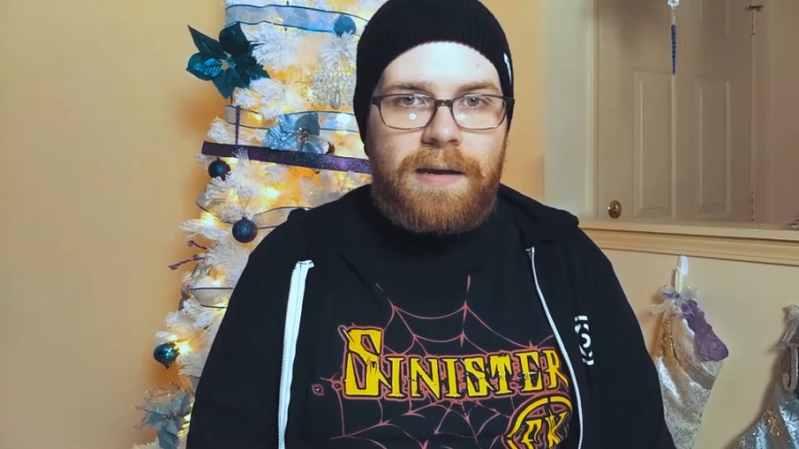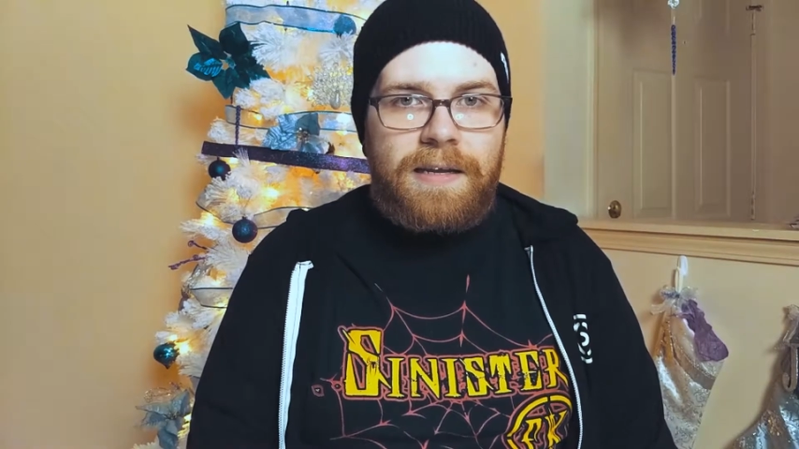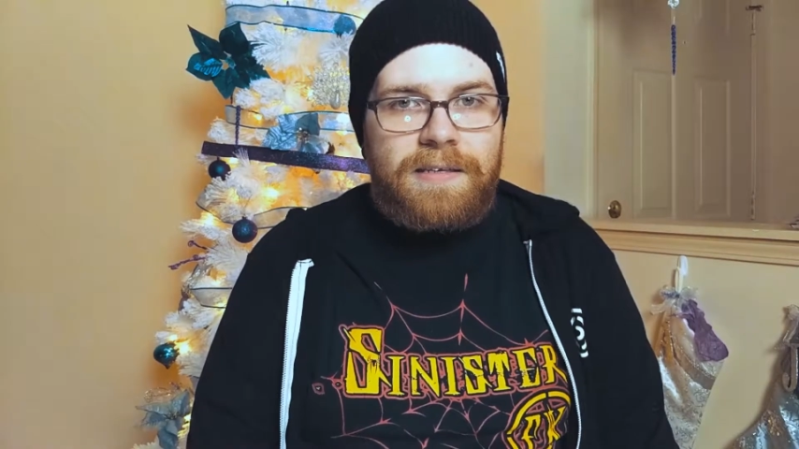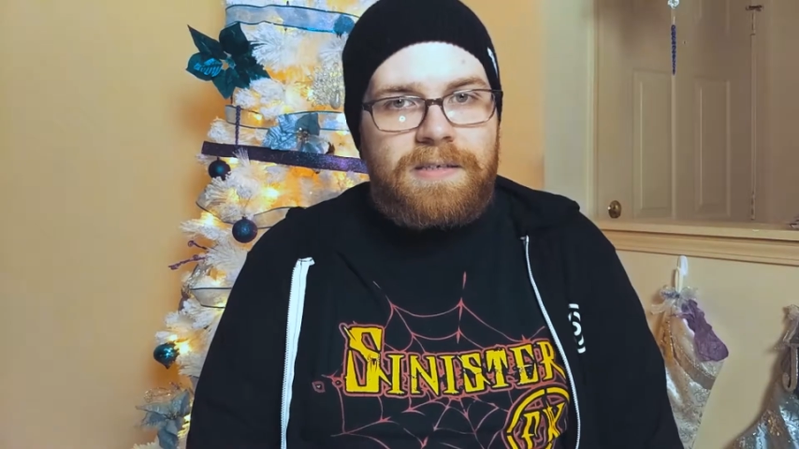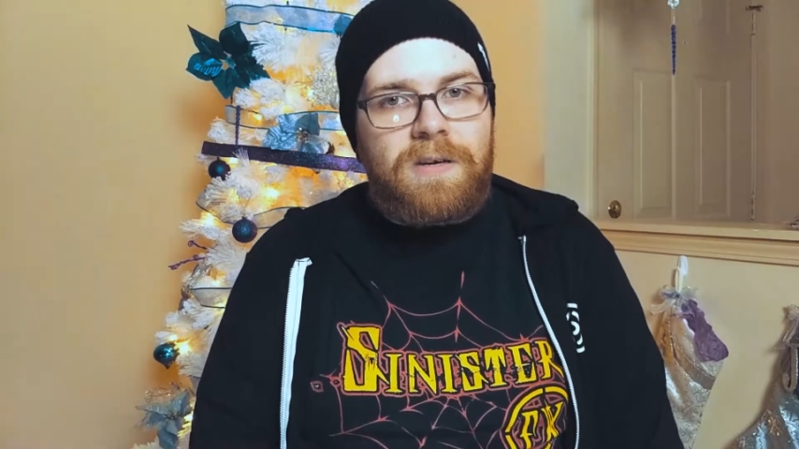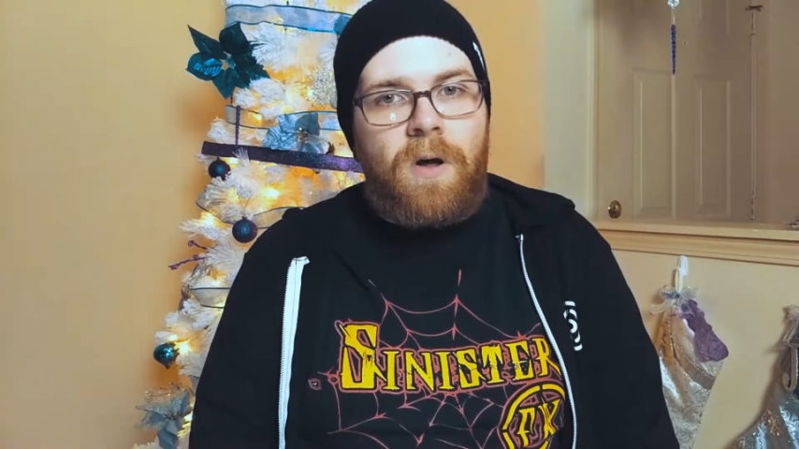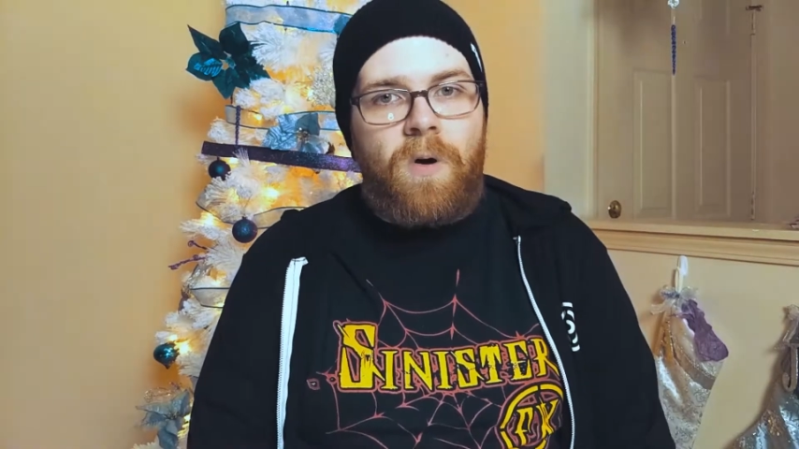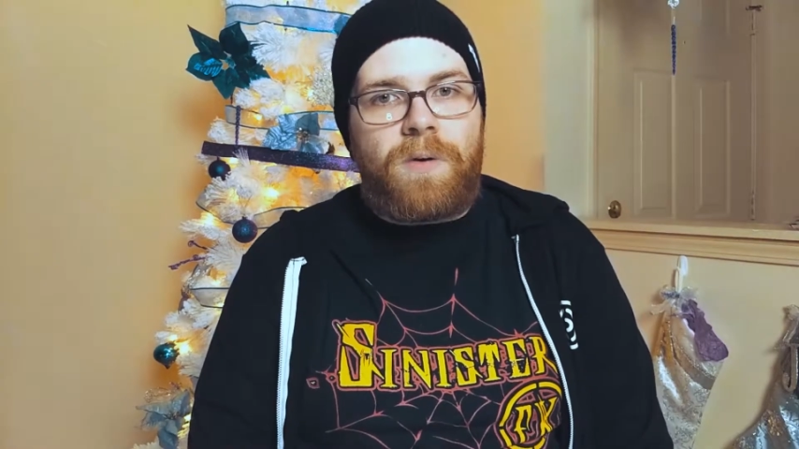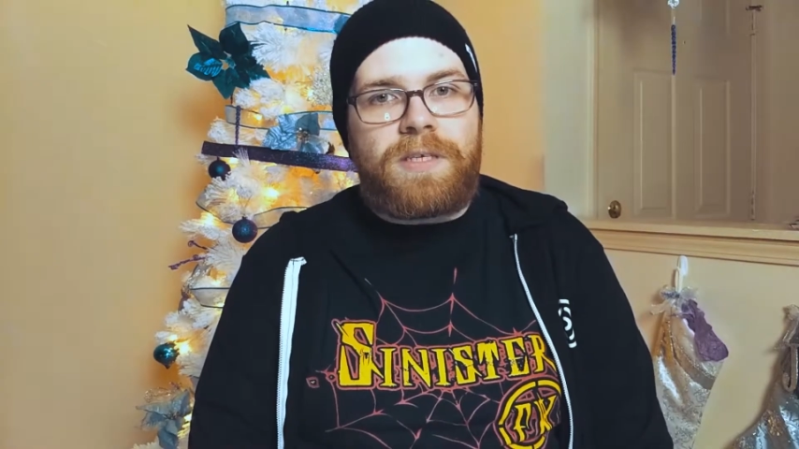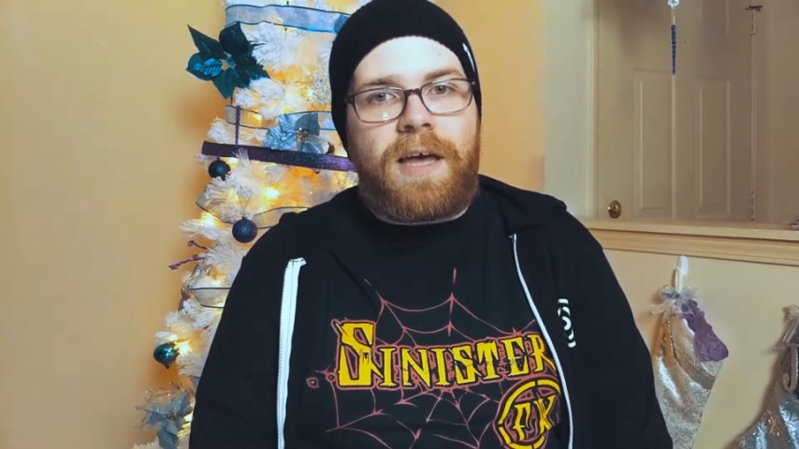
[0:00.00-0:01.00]
It doesn't
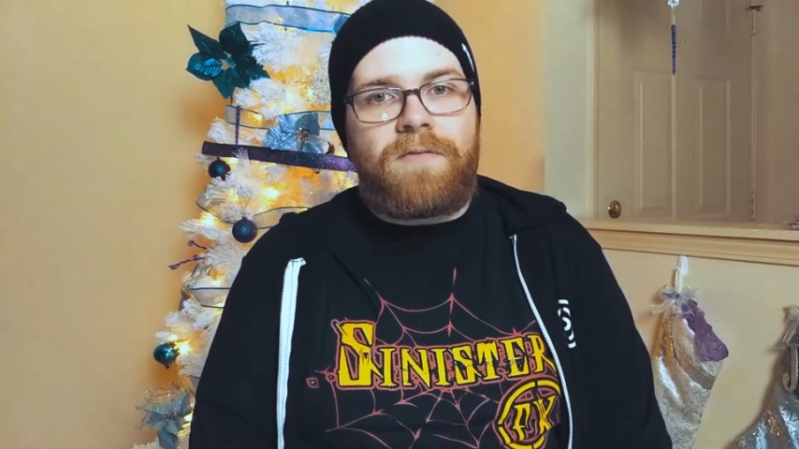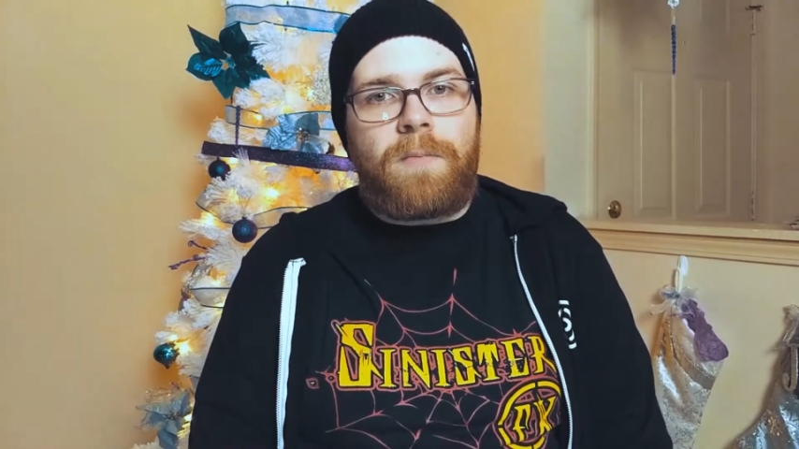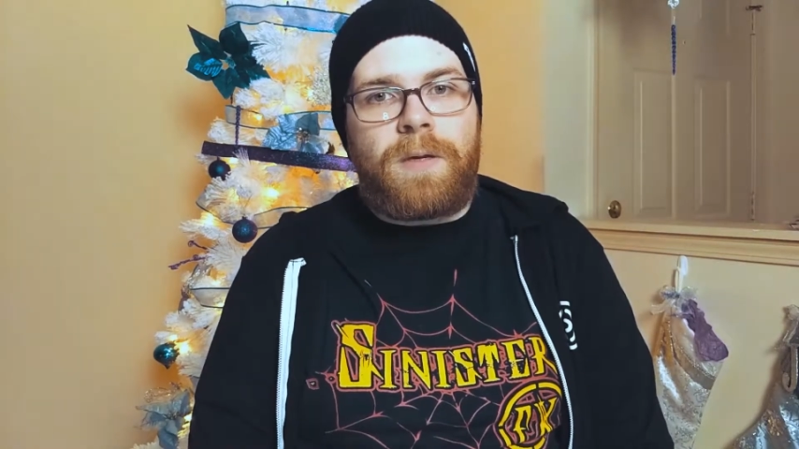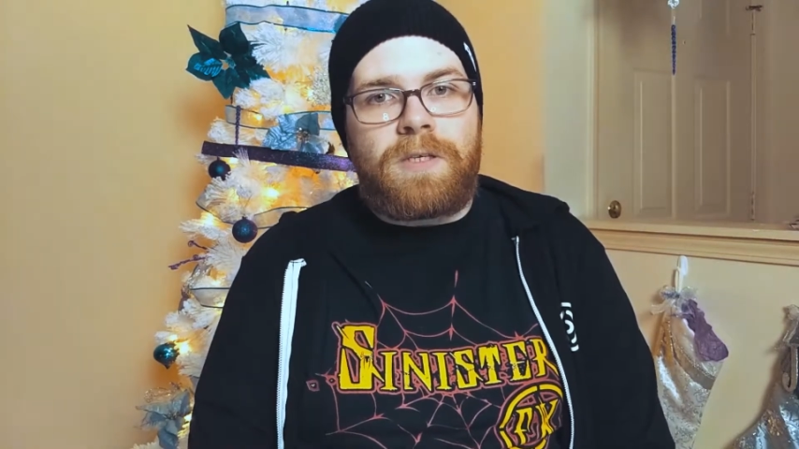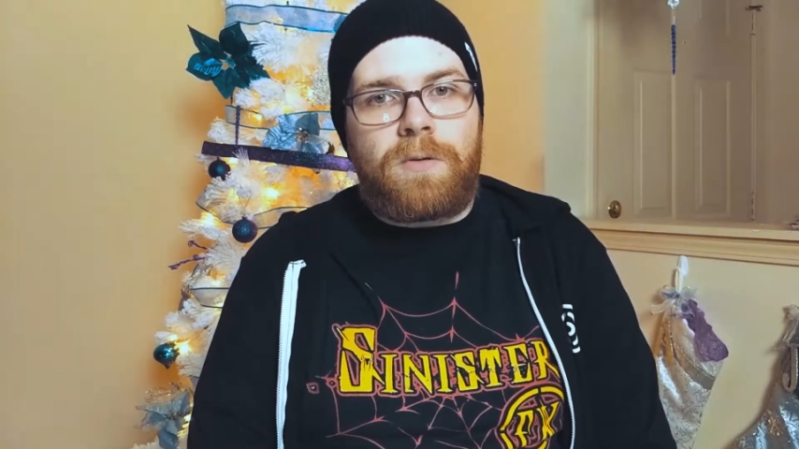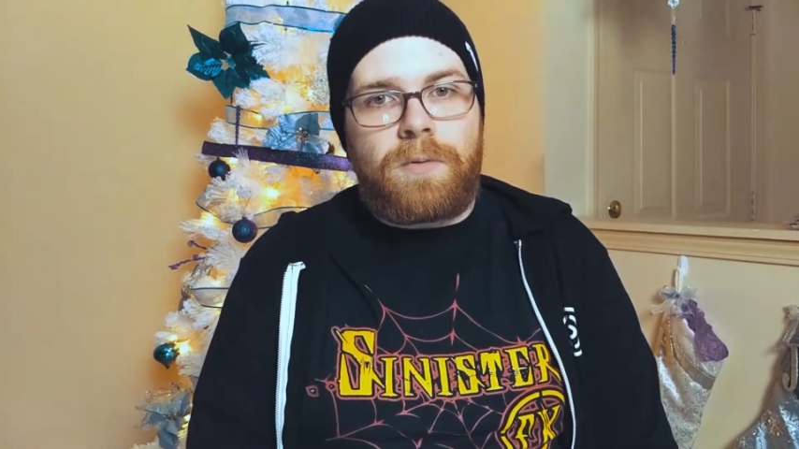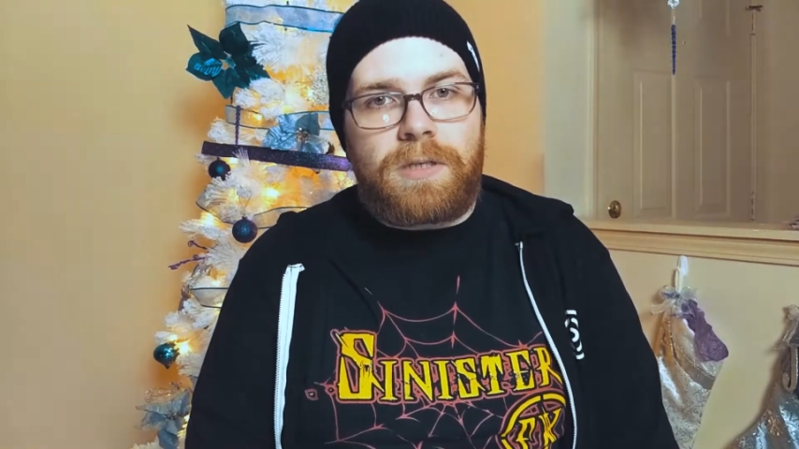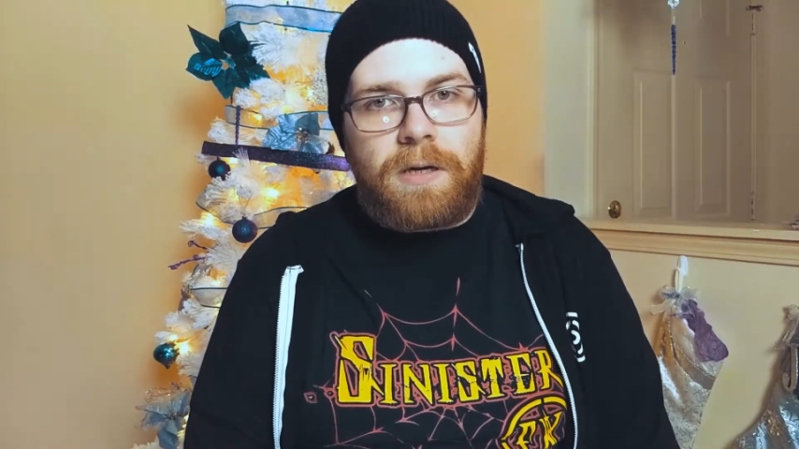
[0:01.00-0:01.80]
always have to be super